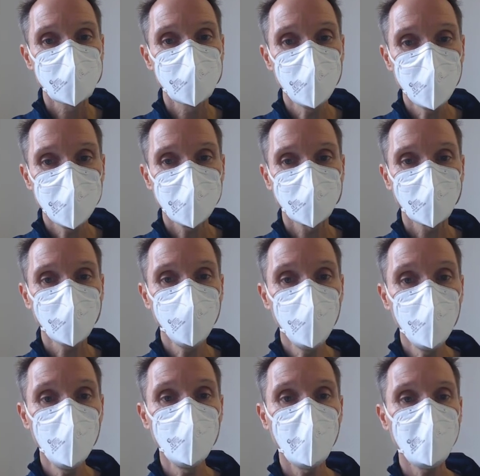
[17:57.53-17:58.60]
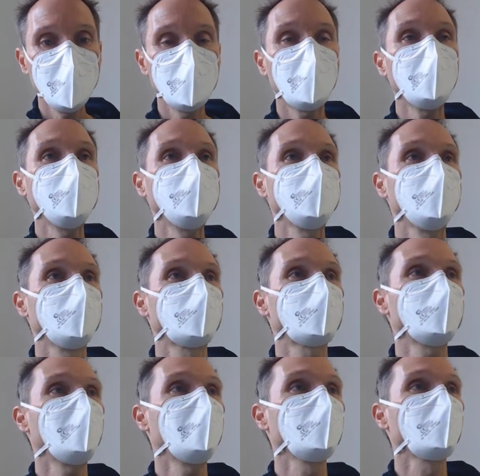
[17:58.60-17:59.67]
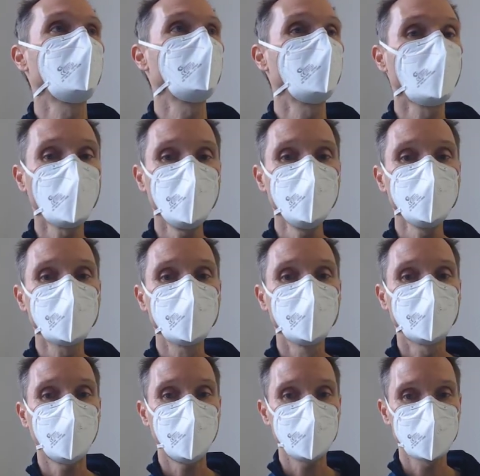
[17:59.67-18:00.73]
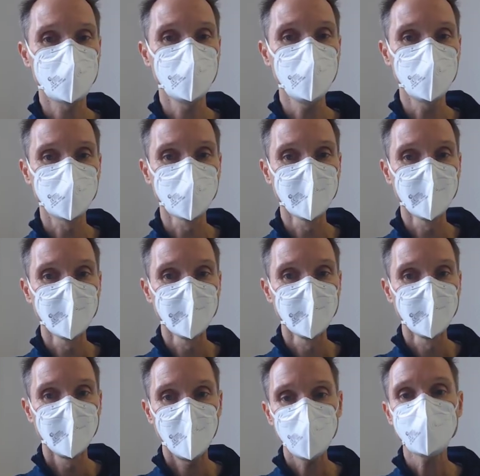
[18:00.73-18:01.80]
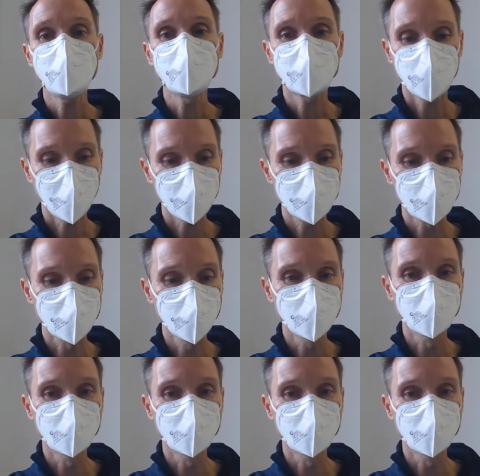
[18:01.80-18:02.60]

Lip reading: doing a two-way binding from the form to TypeScript and from TypeScript